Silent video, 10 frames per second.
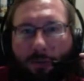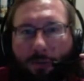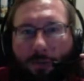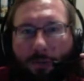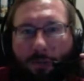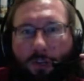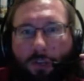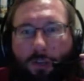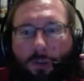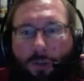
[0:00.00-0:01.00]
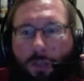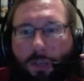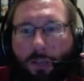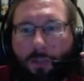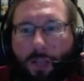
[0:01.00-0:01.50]
Right,
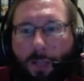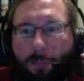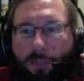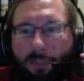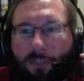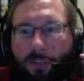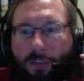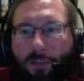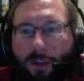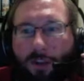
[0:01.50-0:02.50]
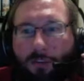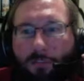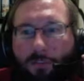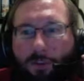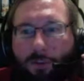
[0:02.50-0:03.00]
okay, in the absence of any
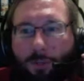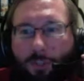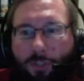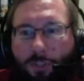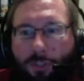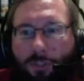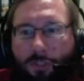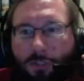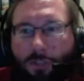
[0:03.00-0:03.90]
further questions,